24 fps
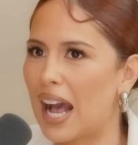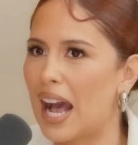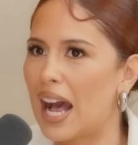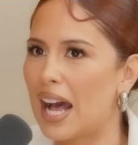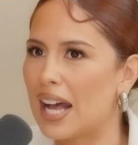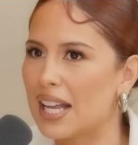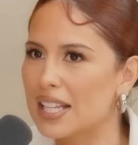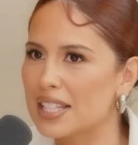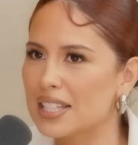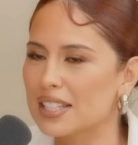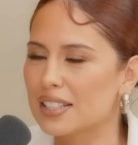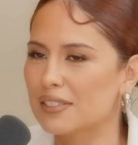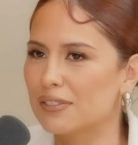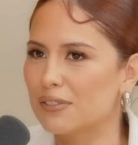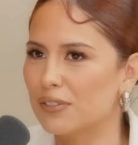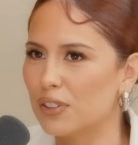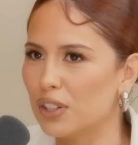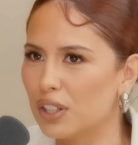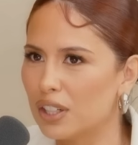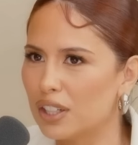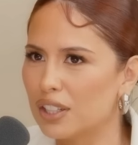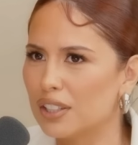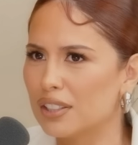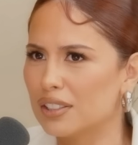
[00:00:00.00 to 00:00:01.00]
ask
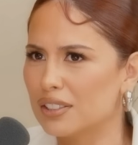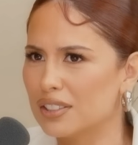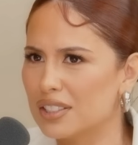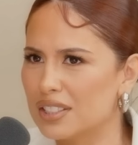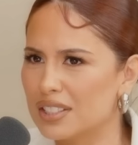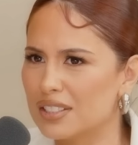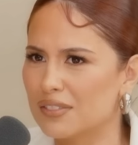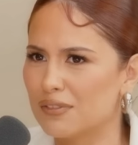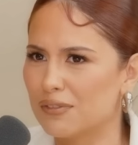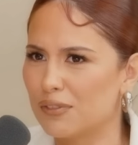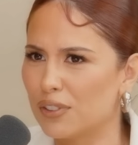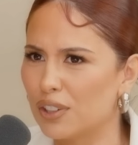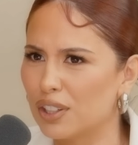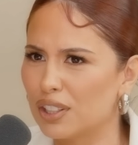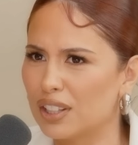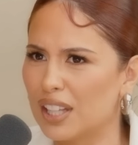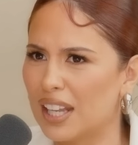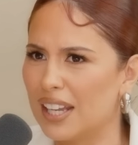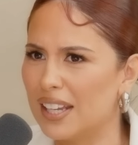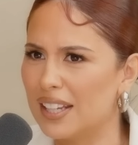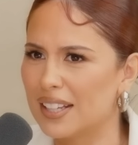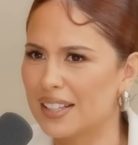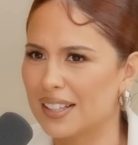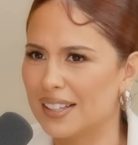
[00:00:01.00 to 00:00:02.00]
for
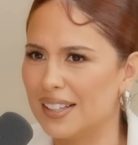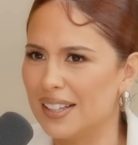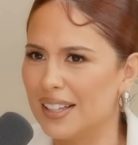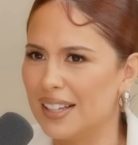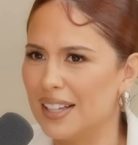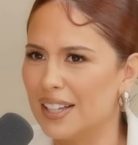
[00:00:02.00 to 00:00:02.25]
like,